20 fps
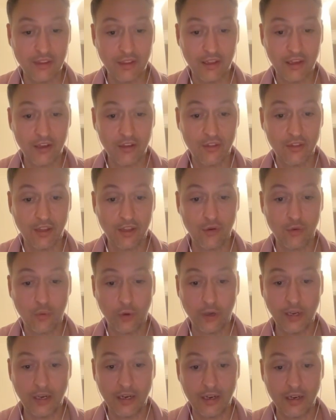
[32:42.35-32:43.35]
their
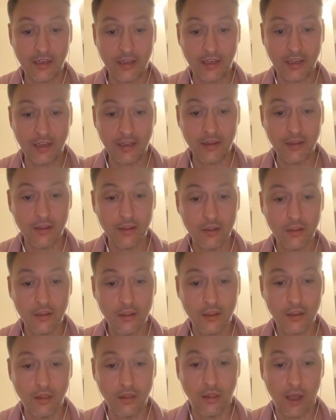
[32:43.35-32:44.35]
queen and king
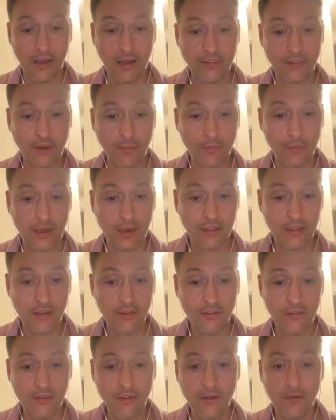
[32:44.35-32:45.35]
lined up like
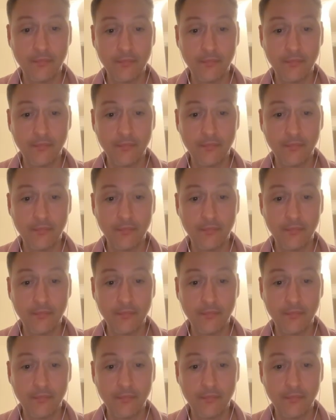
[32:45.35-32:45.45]
this,